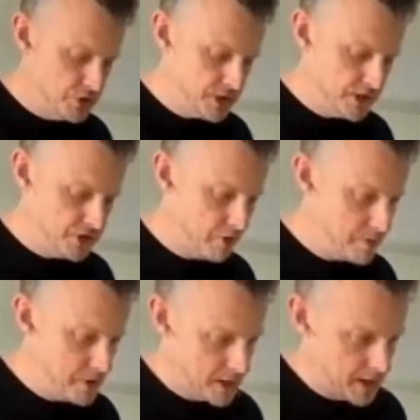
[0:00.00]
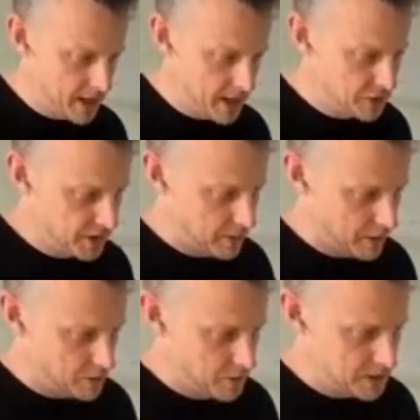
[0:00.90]
start scraping the edges.
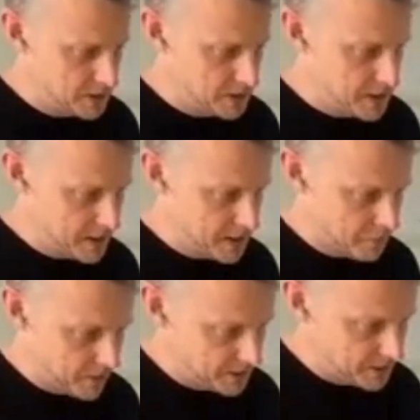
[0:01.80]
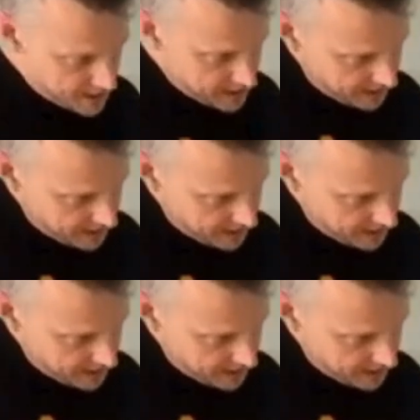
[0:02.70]
Anyone who is a beekeeper and has